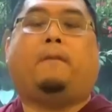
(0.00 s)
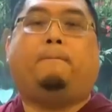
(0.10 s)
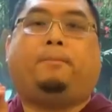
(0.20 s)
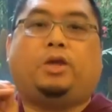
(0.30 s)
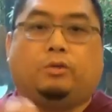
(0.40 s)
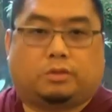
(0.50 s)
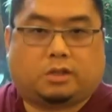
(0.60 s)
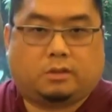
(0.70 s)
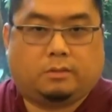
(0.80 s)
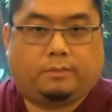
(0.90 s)

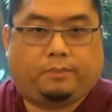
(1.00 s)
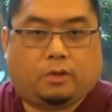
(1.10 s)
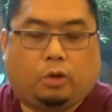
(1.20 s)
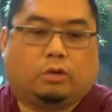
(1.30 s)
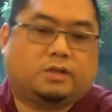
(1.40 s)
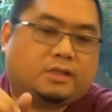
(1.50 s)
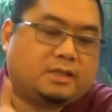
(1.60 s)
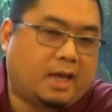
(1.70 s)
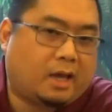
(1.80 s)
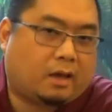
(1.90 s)
impute or
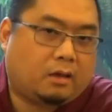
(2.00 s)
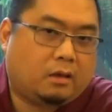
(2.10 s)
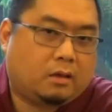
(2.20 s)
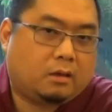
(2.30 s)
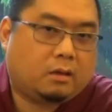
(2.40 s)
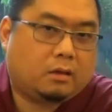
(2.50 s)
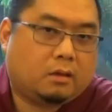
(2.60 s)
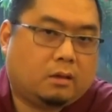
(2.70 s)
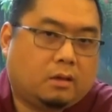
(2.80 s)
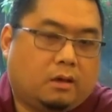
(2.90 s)
say
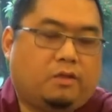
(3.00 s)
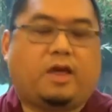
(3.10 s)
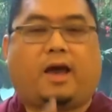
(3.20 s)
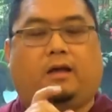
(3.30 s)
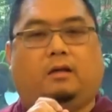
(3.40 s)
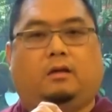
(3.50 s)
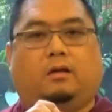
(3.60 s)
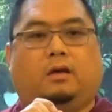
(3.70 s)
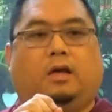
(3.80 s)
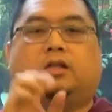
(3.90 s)

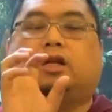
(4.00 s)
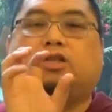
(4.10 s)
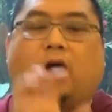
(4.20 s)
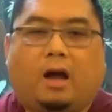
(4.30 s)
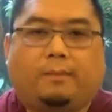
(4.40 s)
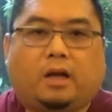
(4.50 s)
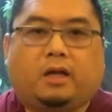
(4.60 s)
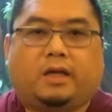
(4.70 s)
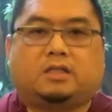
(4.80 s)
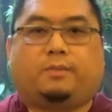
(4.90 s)
that the
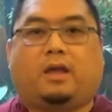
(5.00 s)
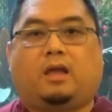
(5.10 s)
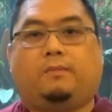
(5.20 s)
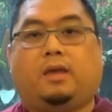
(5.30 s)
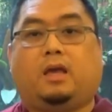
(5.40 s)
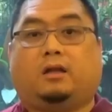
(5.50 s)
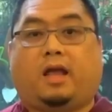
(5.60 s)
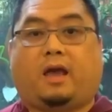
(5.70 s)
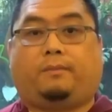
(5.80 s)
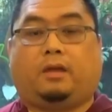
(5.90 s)
Dharma is making me
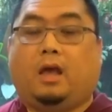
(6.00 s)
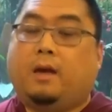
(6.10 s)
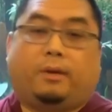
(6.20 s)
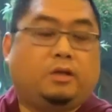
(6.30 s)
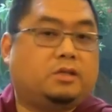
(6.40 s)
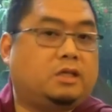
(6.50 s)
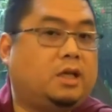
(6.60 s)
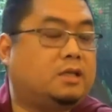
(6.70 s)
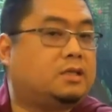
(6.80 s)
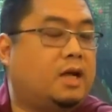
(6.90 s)
unhappy. But you see,
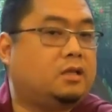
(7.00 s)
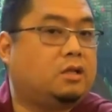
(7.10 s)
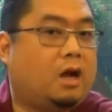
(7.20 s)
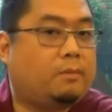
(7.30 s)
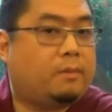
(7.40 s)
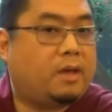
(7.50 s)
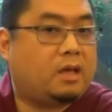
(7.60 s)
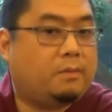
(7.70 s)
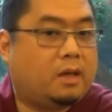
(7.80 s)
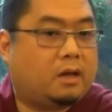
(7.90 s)
it's not the Dharma
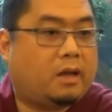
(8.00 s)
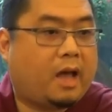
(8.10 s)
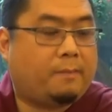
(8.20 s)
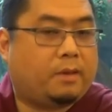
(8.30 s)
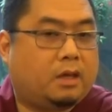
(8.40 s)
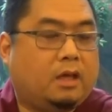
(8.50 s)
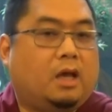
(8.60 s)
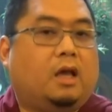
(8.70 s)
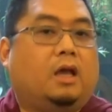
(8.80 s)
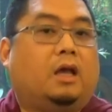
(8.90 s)
making me unhappy.
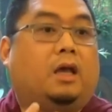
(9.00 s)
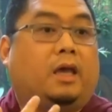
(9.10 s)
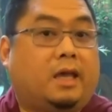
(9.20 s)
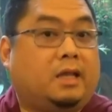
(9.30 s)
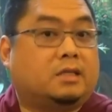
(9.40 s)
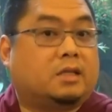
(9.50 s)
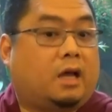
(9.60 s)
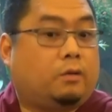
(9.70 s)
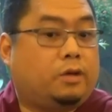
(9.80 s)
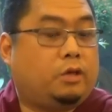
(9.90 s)
It is
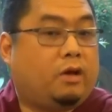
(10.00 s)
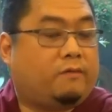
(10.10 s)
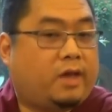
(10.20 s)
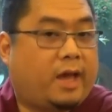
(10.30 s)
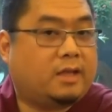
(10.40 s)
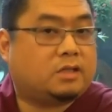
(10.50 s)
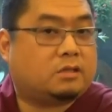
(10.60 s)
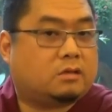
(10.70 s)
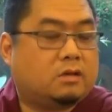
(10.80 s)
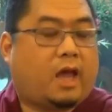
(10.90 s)
like when you have
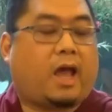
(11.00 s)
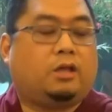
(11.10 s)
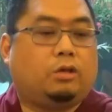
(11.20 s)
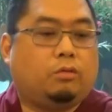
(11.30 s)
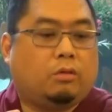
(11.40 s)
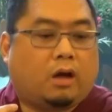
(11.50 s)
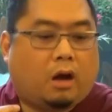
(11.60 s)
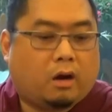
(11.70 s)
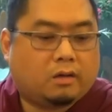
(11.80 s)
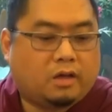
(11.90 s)
cancer and you
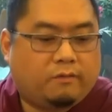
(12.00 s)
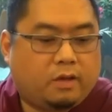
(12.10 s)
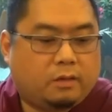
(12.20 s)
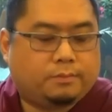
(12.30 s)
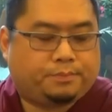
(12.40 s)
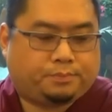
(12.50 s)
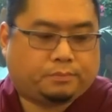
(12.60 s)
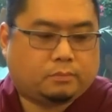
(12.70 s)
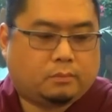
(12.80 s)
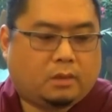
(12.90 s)
are given
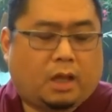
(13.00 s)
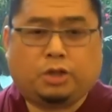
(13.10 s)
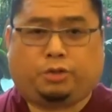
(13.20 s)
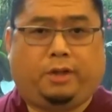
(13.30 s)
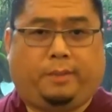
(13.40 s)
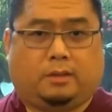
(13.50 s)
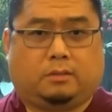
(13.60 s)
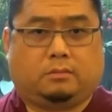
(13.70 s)
treatment.